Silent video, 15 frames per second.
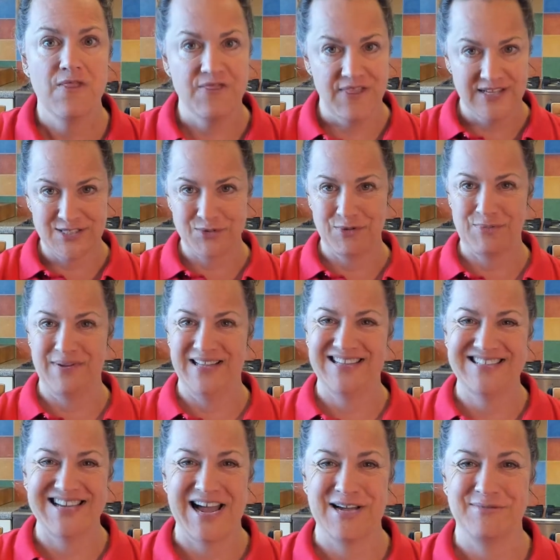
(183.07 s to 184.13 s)
this would be the
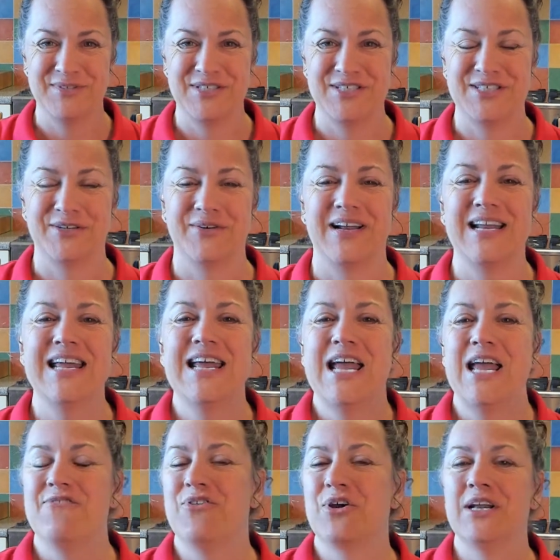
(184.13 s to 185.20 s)
time to do it.
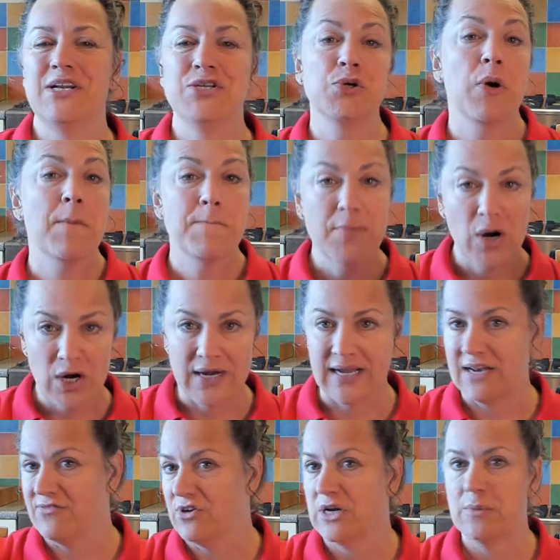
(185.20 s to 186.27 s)
If you're going to do a market,
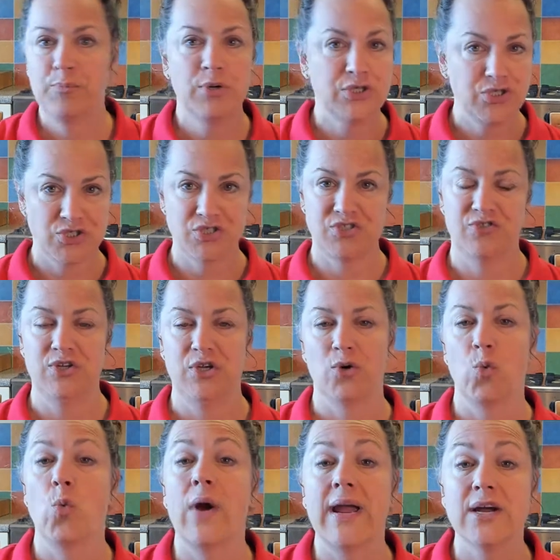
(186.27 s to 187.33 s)
if you're going to put
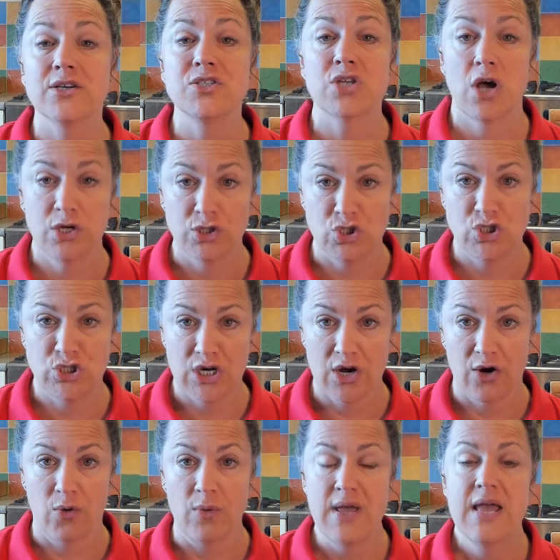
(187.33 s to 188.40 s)
your wares on
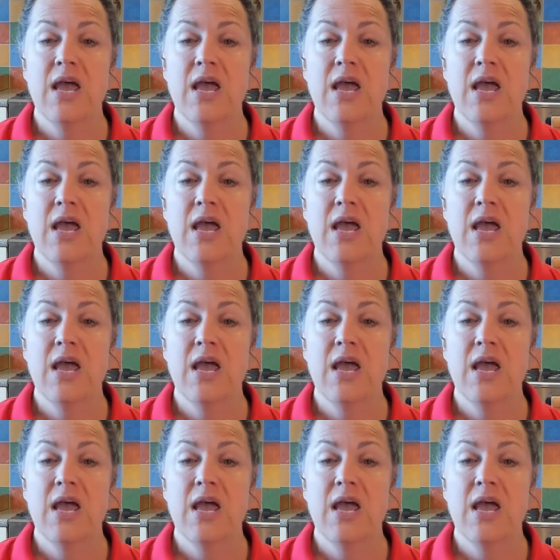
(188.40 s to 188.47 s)
show,